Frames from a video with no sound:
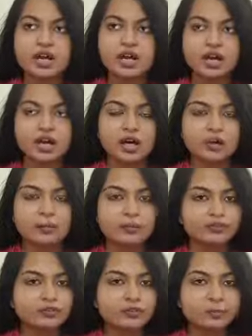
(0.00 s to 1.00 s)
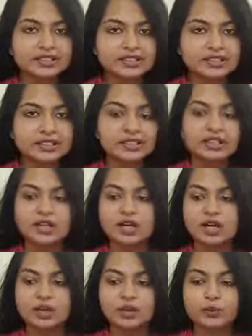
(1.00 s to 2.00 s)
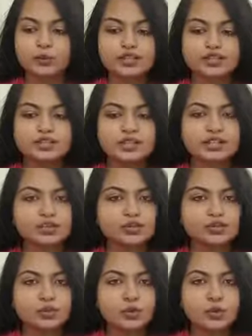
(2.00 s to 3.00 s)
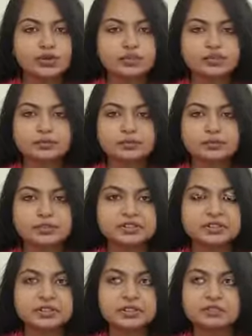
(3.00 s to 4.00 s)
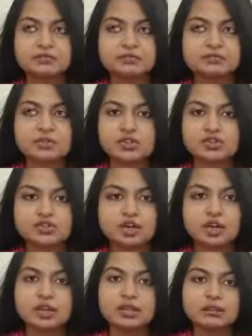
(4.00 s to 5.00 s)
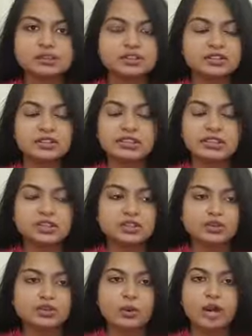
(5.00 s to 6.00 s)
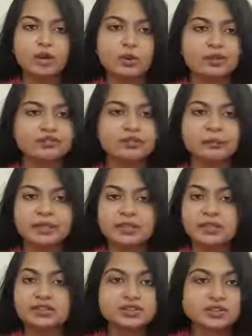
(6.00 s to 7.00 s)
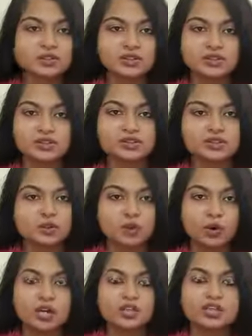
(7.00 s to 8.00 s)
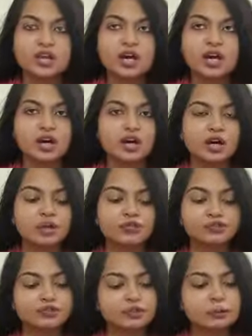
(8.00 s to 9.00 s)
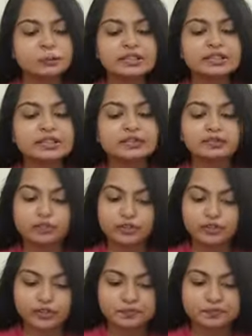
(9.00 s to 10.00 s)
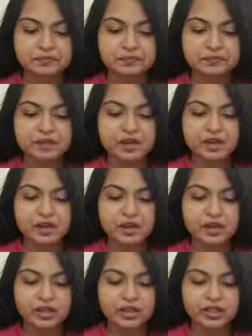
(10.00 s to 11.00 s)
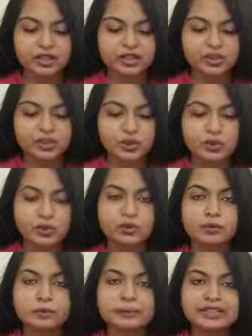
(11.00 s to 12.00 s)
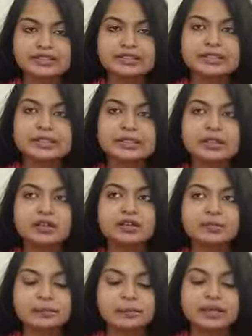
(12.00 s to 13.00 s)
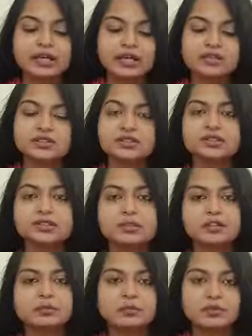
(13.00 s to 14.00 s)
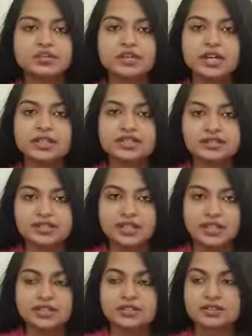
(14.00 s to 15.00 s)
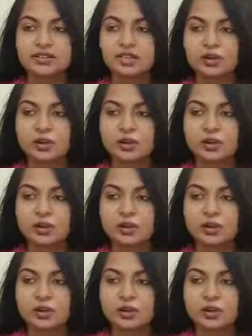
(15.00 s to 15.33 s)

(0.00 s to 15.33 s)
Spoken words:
But for PTE, you can send your scores pretty much unlimitedly to however many institutions you want, completely for free. Okay, so basically, because it's a computerized test, you